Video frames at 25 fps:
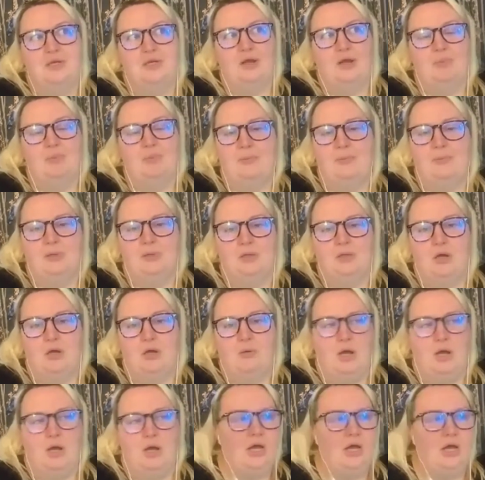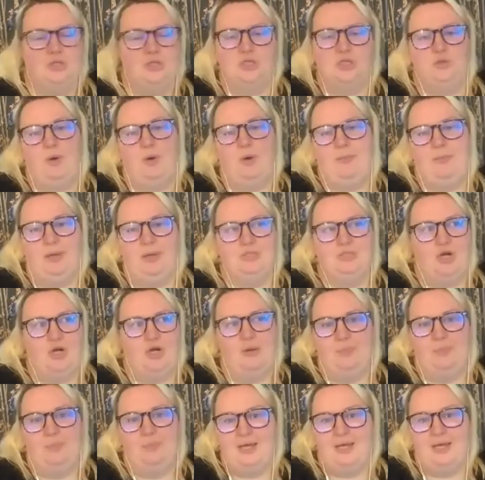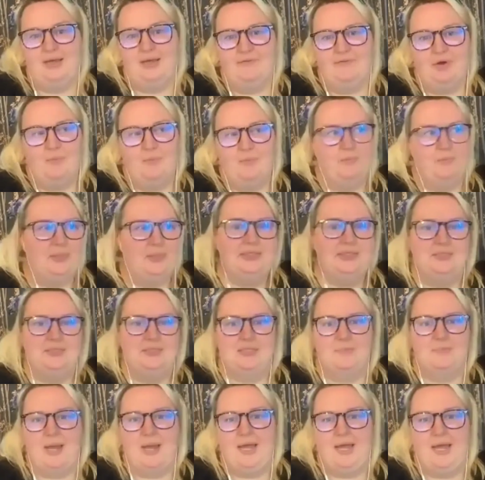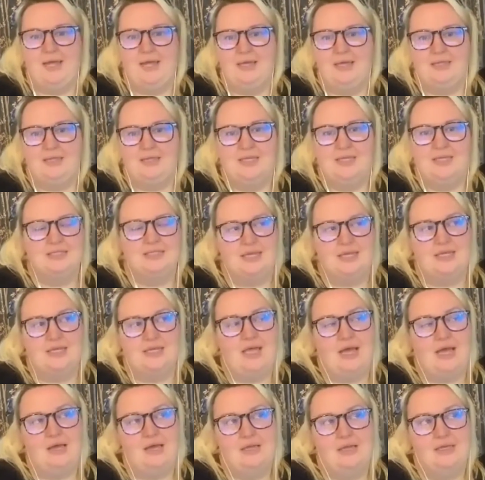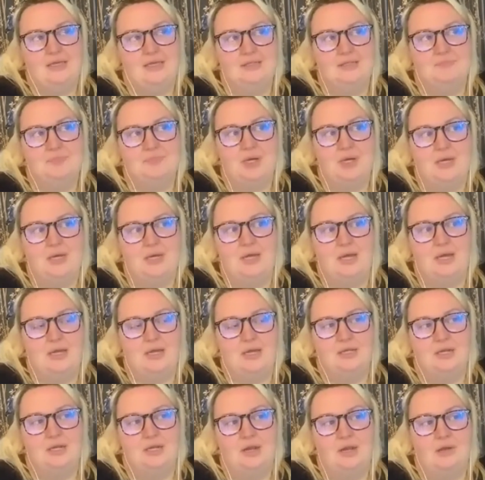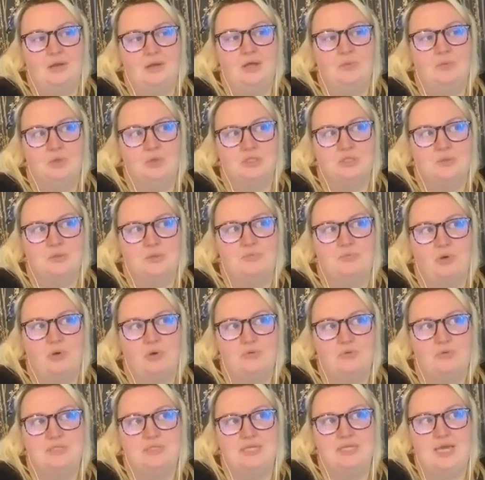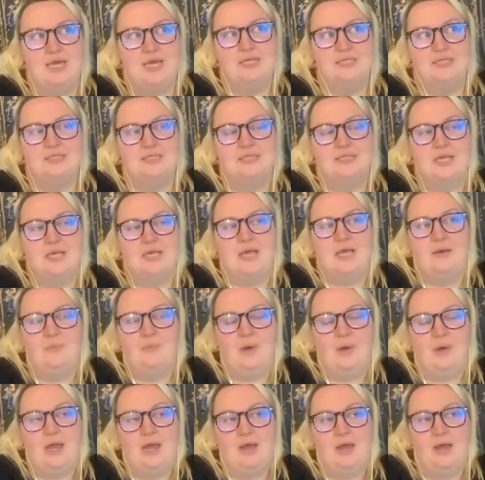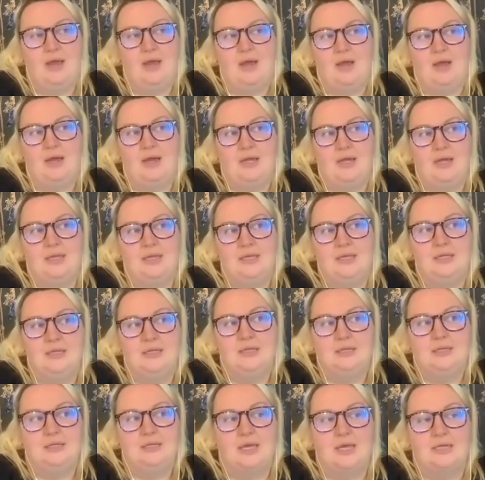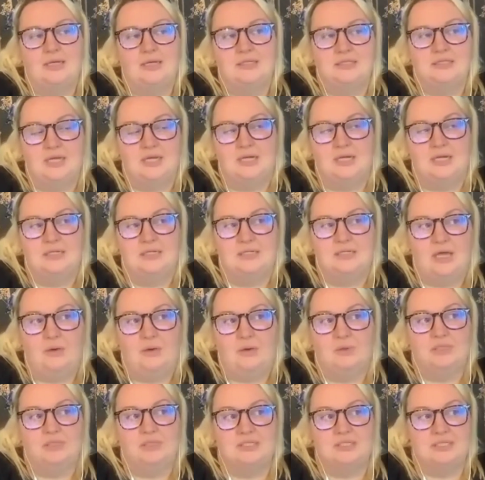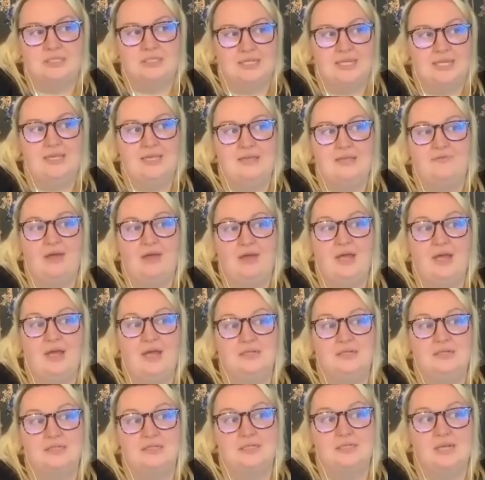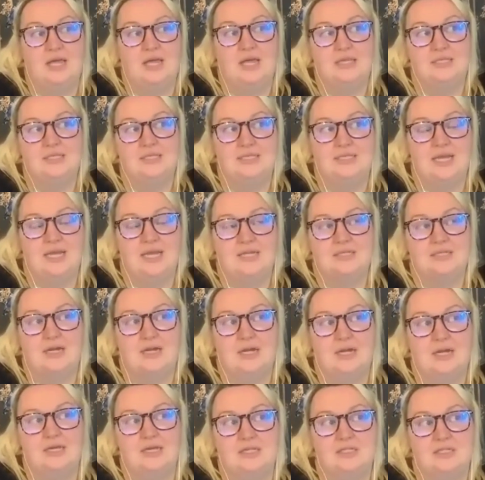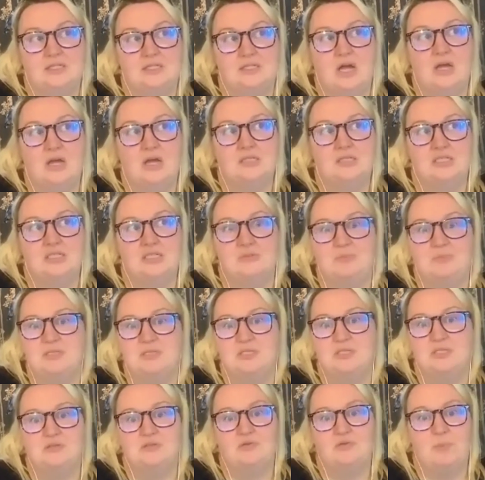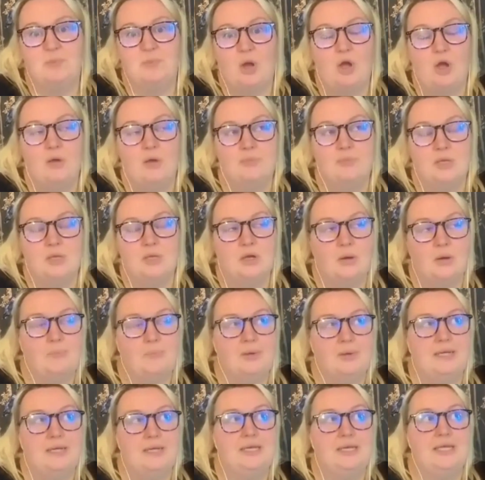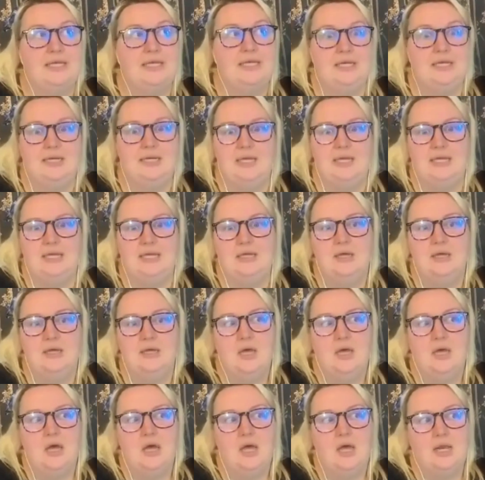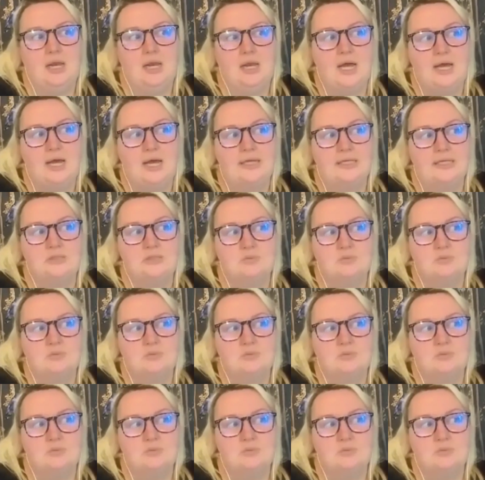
people will go, I can't just quit my job, like I've got bills to pay and things like that. But it was a process where I decided that I wanted to leave. And like you said, I started a business from home that completely aligned